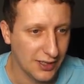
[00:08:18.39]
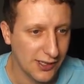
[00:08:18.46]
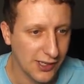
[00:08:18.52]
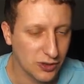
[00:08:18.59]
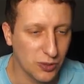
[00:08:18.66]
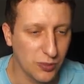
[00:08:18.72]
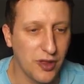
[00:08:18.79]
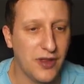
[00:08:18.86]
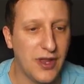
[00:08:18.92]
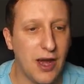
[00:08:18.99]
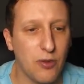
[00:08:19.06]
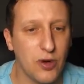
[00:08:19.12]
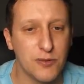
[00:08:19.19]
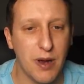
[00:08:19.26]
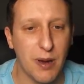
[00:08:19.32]
Something that I
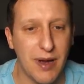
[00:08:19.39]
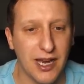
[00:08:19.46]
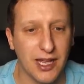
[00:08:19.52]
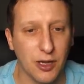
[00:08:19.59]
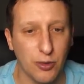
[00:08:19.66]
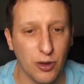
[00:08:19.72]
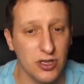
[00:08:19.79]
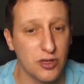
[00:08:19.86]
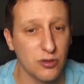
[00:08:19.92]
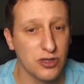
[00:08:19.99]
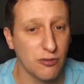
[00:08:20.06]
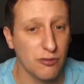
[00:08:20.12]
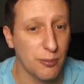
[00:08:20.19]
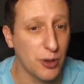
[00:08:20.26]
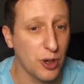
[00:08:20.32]
wish my Malaga boys... There was a
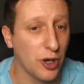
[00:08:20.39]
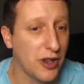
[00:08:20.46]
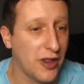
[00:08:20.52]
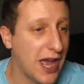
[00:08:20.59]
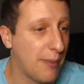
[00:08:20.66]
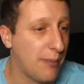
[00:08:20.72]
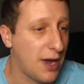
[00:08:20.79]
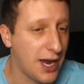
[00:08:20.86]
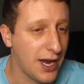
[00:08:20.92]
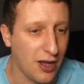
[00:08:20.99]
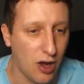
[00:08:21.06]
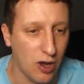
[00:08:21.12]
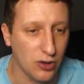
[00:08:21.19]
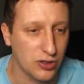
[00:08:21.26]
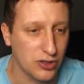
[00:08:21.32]
Rabona there by
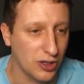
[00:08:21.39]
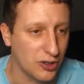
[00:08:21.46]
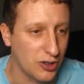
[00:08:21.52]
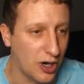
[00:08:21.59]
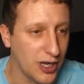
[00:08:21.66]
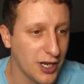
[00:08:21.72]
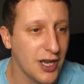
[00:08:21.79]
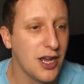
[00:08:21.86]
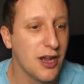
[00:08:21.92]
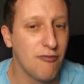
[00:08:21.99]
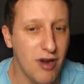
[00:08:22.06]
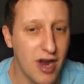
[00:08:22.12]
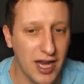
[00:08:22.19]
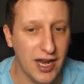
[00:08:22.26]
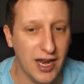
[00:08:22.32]
Hudson-Odoi.
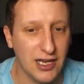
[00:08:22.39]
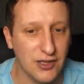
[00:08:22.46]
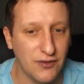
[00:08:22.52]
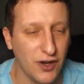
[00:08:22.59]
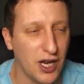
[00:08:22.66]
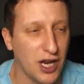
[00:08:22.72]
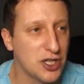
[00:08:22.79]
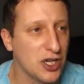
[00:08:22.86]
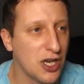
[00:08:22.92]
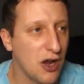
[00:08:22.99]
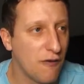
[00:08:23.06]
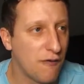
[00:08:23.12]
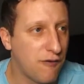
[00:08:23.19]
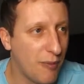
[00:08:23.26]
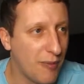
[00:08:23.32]
Really nice finish
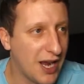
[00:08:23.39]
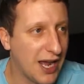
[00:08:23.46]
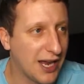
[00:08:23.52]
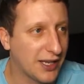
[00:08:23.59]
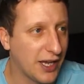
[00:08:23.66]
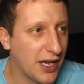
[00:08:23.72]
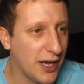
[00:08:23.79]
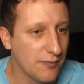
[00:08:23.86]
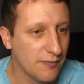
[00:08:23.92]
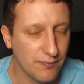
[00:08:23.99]
from Alanga.